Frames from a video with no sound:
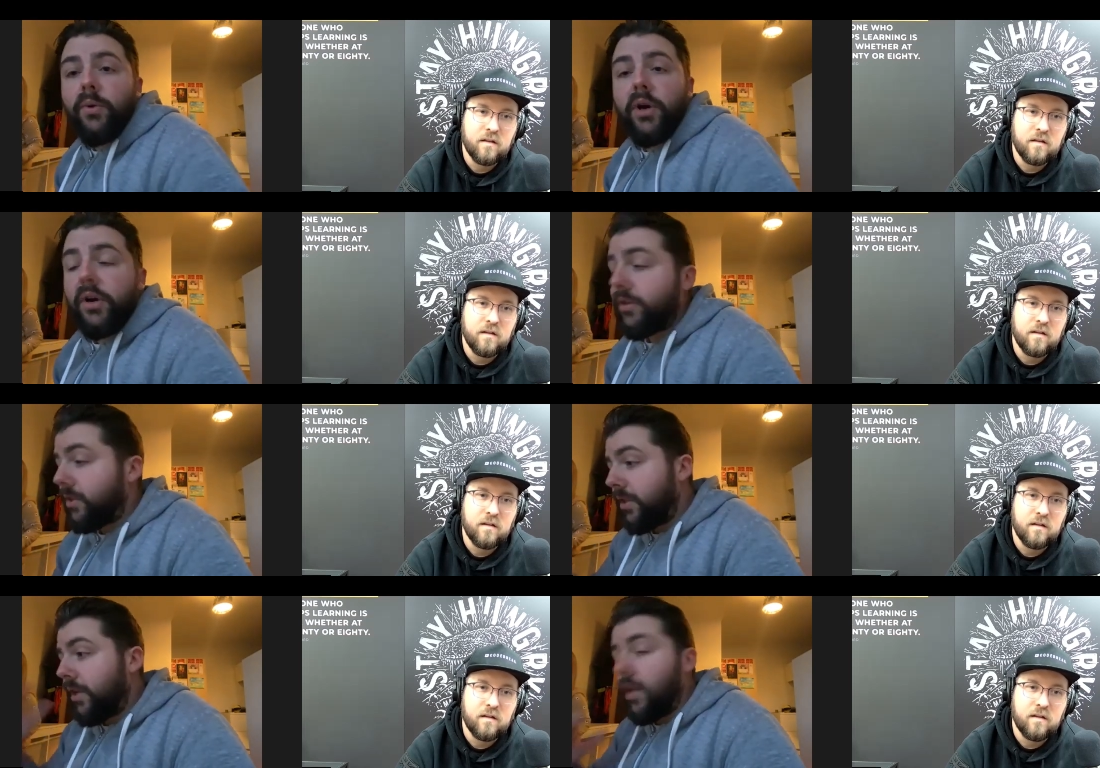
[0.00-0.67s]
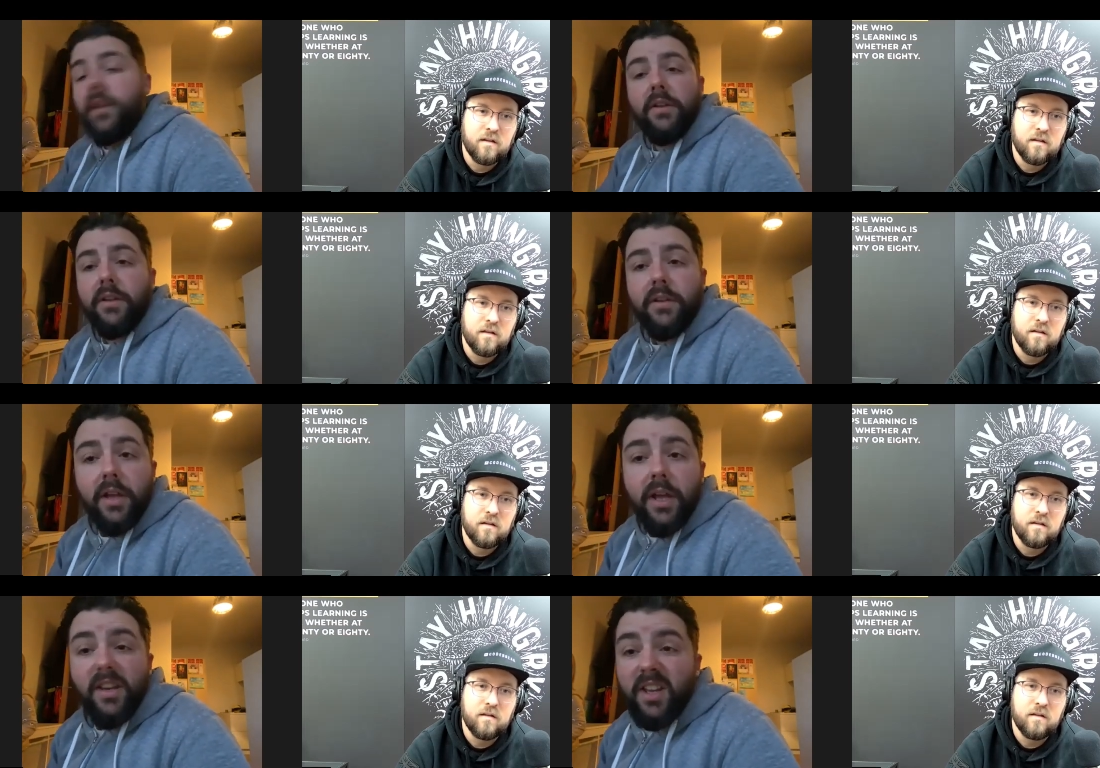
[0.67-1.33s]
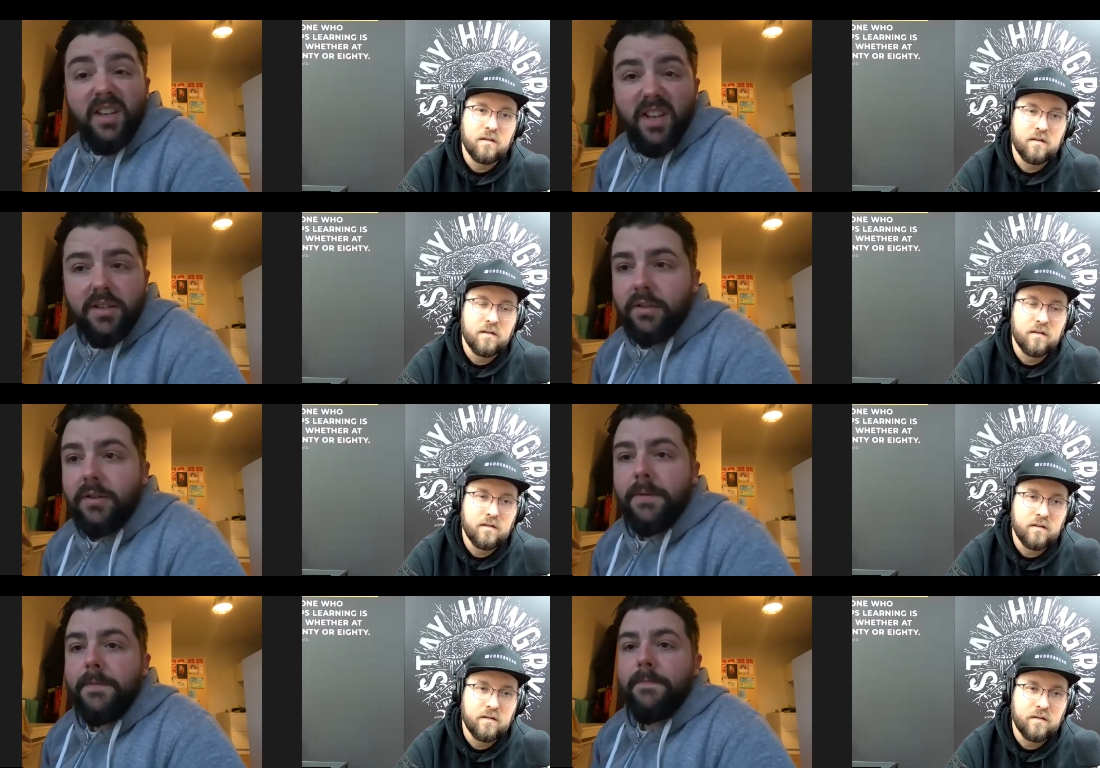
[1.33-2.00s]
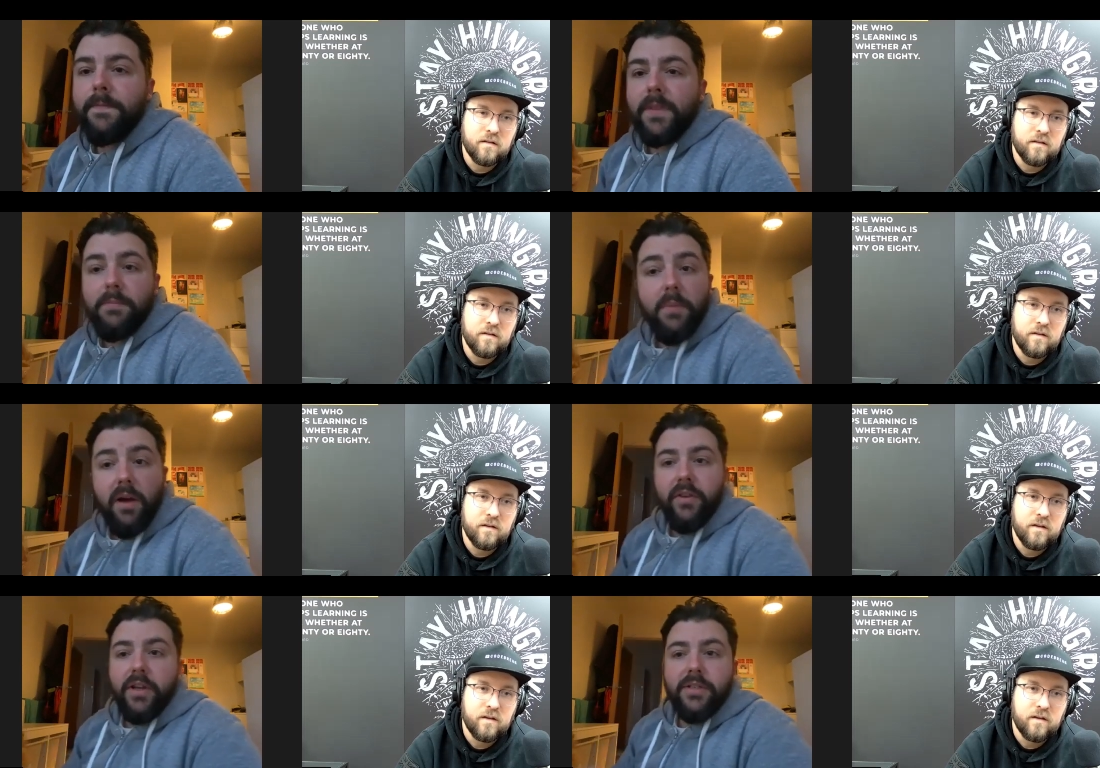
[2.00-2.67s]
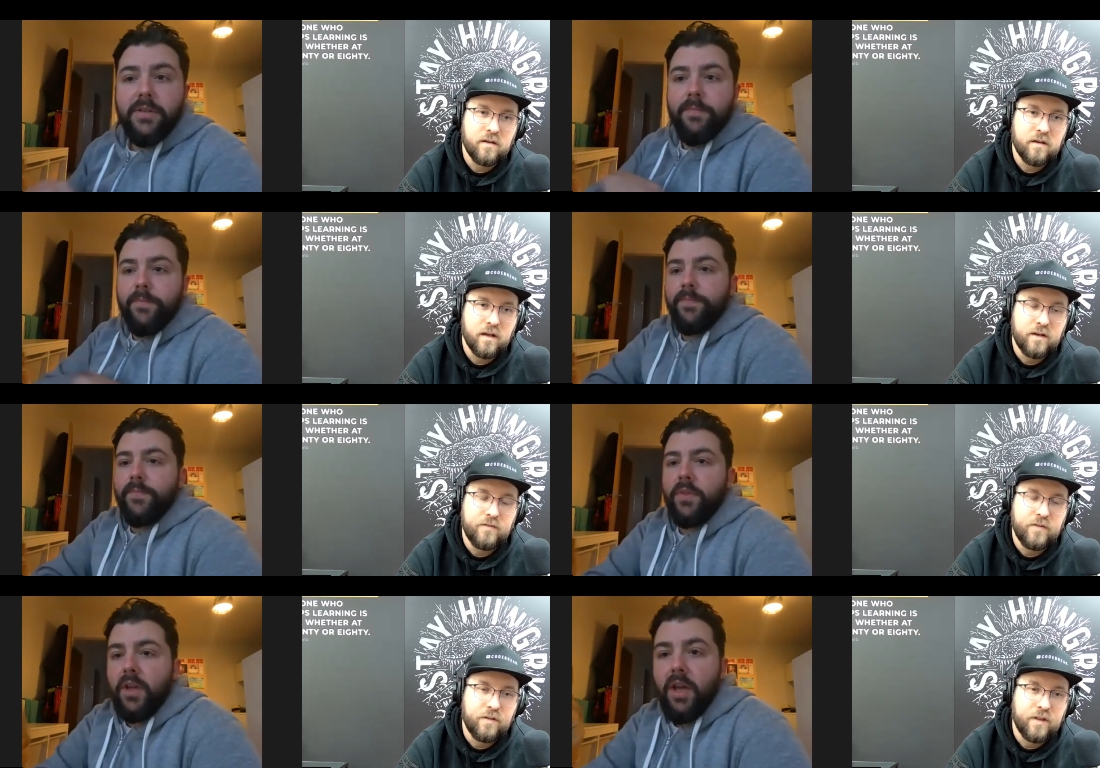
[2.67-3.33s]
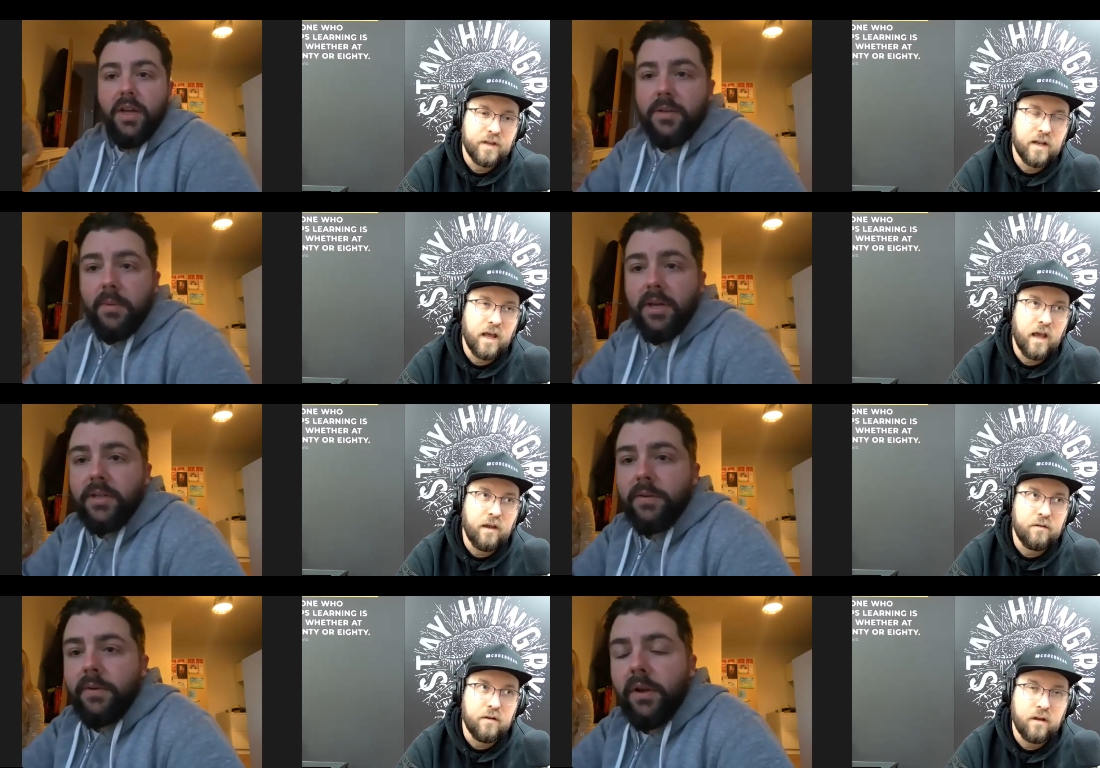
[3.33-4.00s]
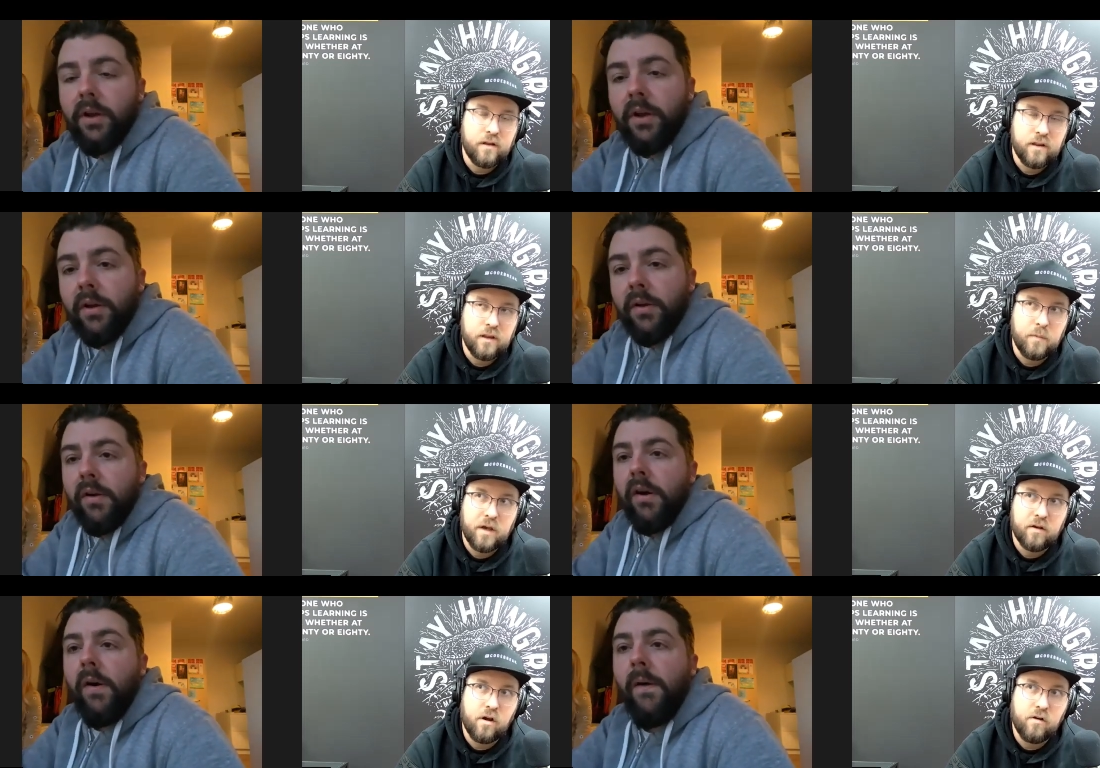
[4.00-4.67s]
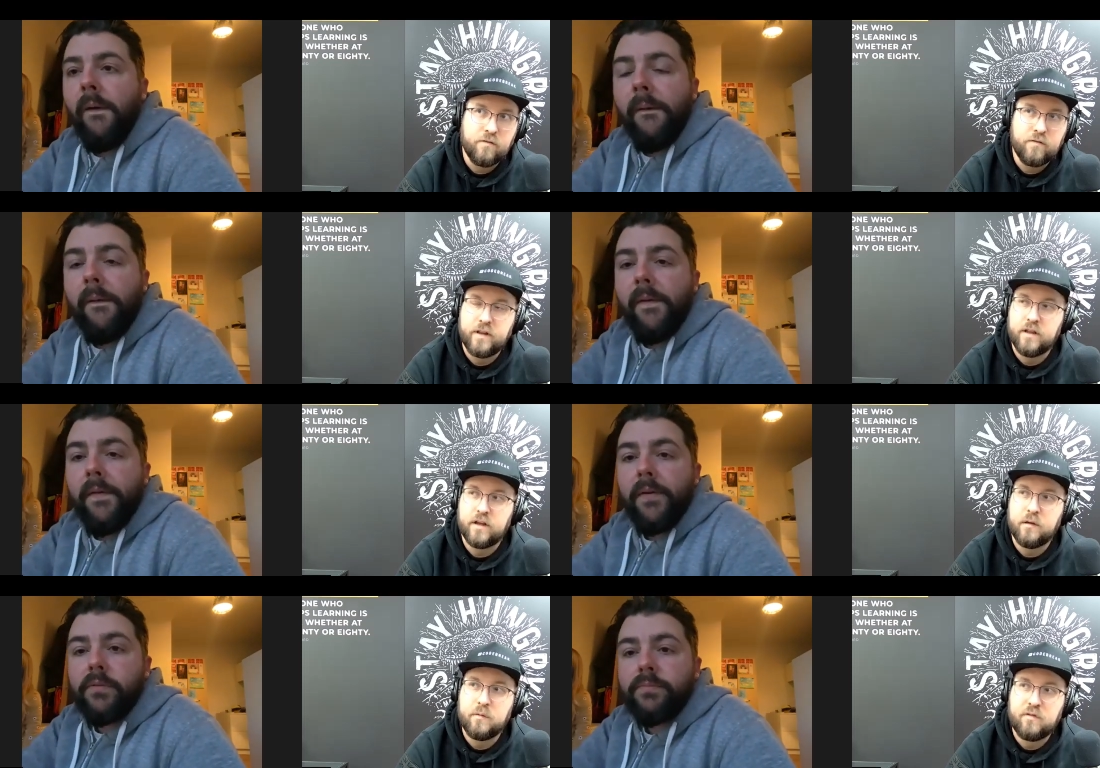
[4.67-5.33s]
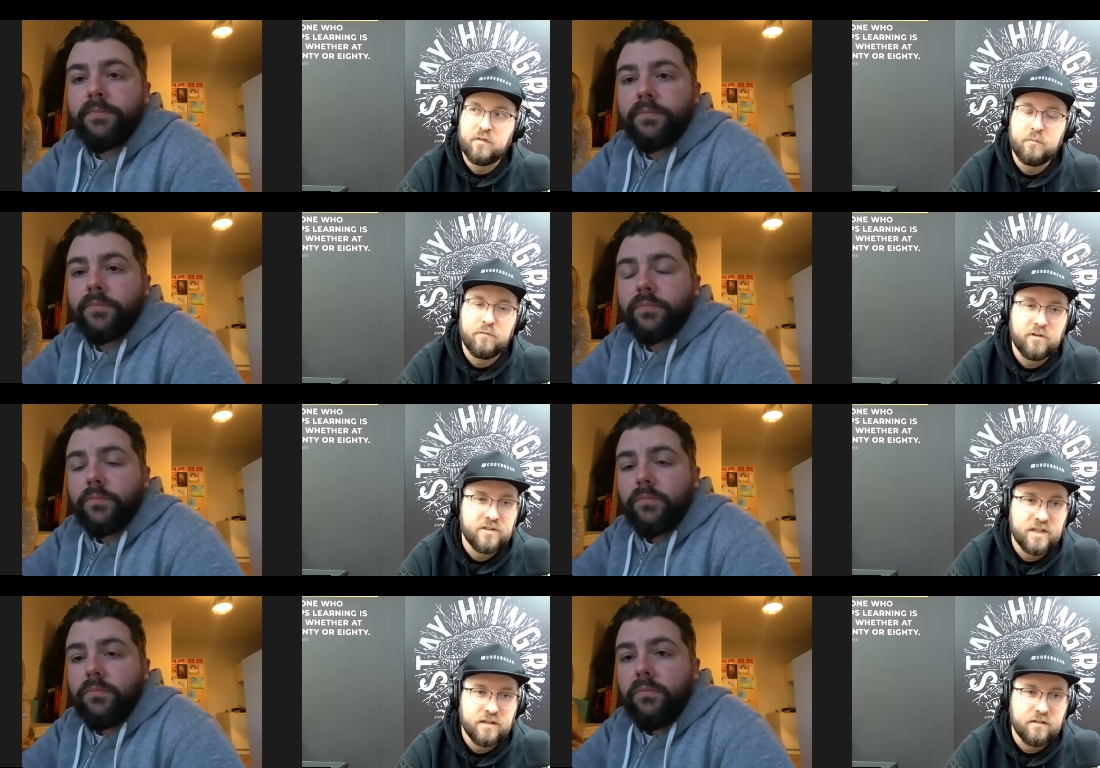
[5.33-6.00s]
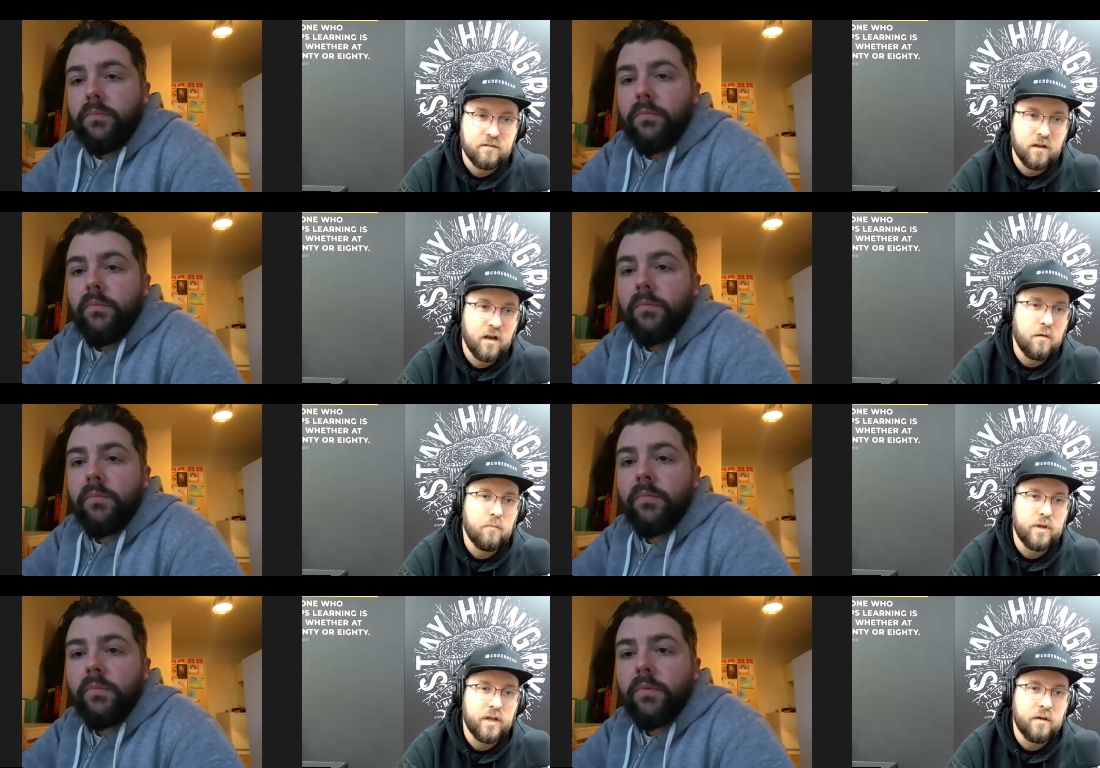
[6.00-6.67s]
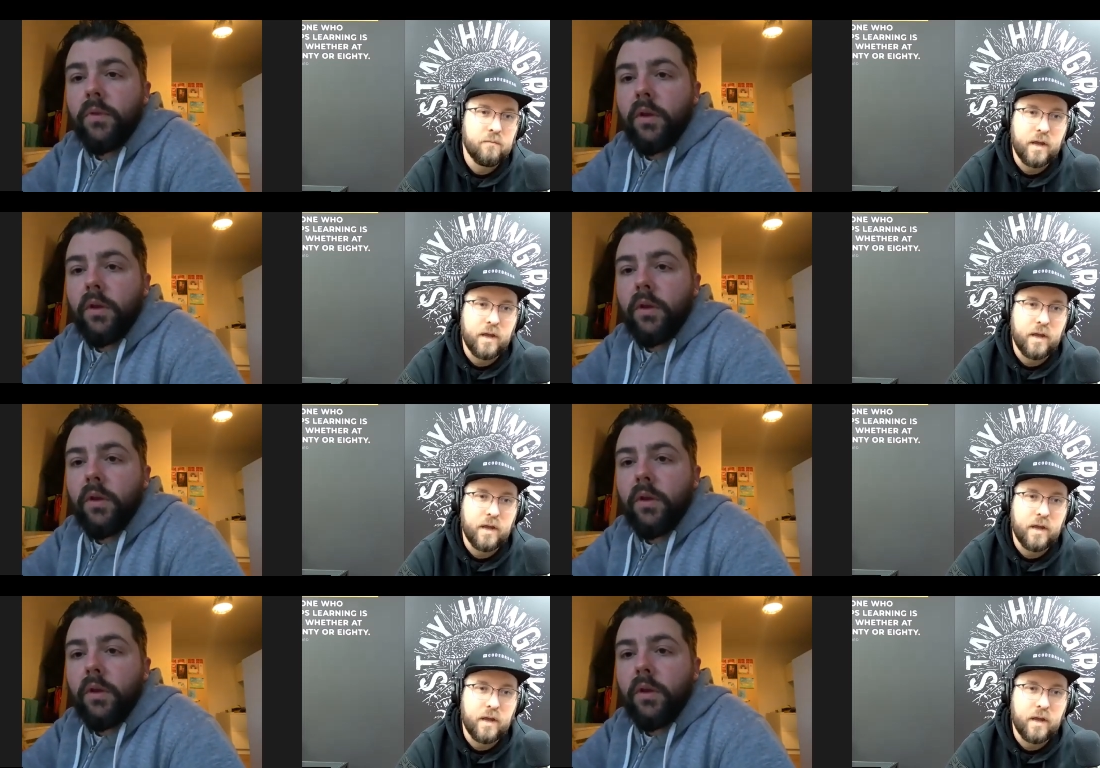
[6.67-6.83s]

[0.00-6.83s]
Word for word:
Speaker 1: World, and and and he did marvelous.
Speaker 2: And if you think Absolutely. now, like the amount of coffee that comes from Brazil, Colombia,